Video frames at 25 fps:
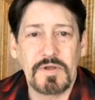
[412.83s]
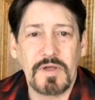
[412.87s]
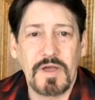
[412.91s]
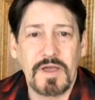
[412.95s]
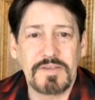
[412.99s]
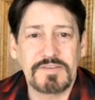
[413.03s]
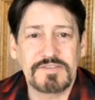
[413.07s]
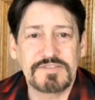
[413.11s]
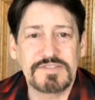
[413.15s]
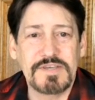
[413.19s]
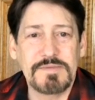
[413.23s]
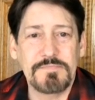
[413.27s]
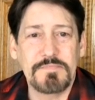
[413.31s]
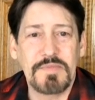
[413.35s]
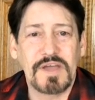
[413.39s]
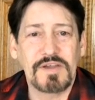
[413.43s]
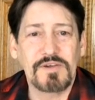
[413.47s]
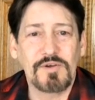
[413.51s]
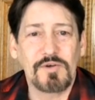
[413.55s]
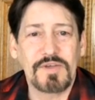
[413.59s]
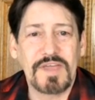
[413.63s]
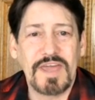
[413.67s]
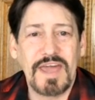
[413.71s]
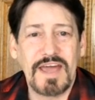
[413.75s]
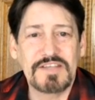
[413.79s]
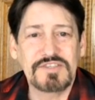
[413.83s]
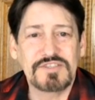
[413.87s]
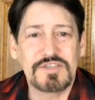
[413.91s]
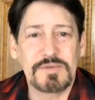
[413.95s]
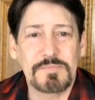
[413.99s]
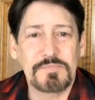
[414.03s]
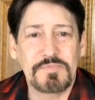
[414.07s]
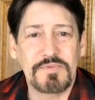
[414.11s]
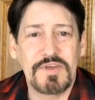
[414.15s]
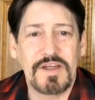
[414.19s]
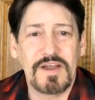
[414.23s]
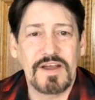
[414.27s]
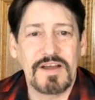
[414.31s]
I see Bengal cats
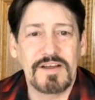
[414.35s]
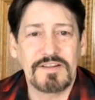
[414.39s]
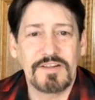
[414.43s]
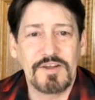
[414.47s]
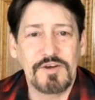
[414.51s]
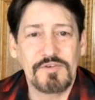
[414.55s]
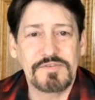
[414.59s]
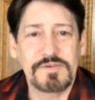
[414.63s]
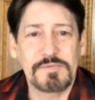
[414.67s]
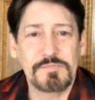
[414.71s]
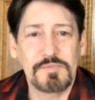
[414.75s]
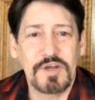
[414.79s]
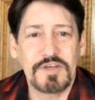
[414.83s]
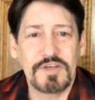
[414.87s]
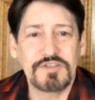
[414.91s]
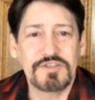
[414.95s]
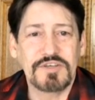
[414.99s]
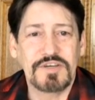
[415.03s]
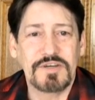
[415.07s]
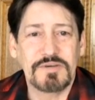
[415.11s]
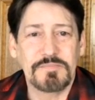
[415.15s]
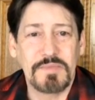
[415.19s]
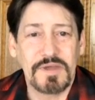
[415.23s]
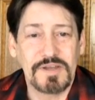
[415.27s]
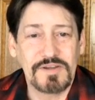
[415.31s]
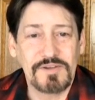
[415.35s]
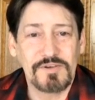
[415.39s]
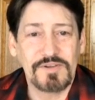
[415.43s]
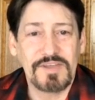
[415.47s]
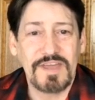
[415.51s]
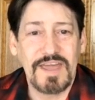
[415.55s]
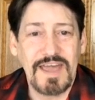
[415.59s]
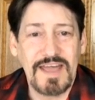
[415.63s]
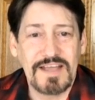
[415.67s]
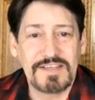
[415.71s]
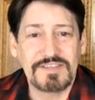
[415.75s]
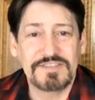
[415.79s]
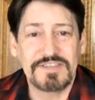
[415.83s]
up there. Hello from Russia. Bengal
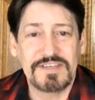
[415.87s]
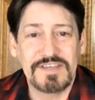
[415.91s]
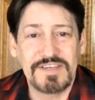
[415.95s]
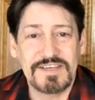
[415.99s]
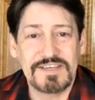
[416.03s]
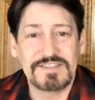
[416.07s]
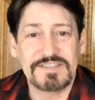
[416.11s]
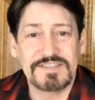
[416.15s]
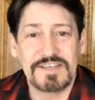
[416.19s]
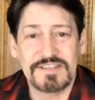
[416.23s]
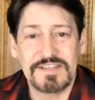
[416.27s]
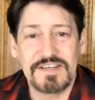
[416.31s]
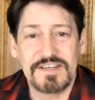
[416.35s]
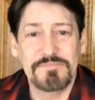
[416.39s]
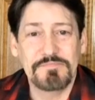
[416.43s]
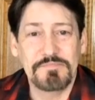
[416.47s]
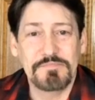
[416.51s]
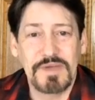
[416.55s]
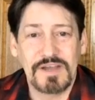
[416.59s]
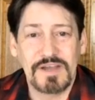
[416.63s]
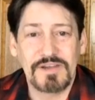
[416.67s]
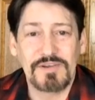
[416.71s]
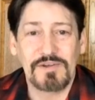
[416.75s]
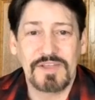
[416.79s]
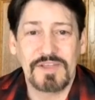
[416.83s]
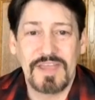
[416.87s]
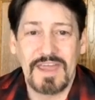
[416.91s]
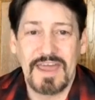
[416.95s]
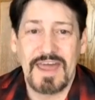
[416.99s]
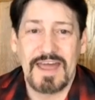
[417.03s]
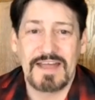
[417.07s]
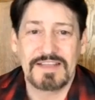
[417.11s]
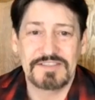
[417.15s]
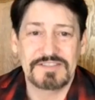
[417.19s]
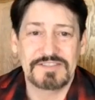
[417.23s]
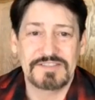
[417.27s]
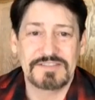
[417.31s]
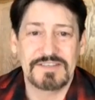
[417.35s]
cats, yes, I love Bengal
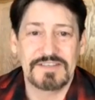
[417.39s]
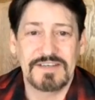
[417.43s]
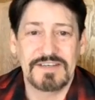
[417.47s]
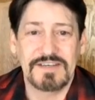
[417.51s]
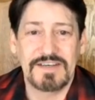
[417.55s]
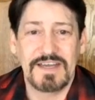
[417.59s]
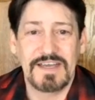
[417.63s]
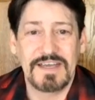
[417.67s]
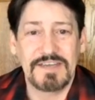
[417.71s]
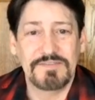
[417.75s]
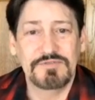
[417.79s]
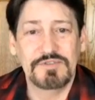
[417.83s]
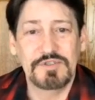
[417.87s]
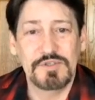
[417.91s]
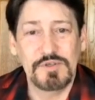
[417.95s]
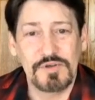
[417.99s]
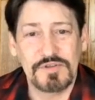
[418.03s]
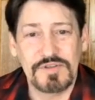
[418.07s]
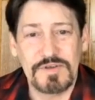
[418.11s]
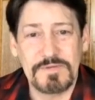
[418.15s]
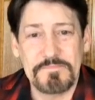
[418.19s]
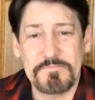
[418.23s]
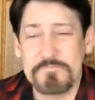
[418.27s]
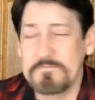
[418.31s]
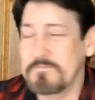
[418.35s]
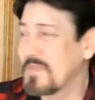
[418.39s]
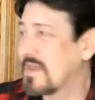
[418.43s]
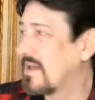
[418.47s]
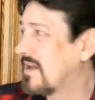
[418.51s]
cats. I have 2 of them.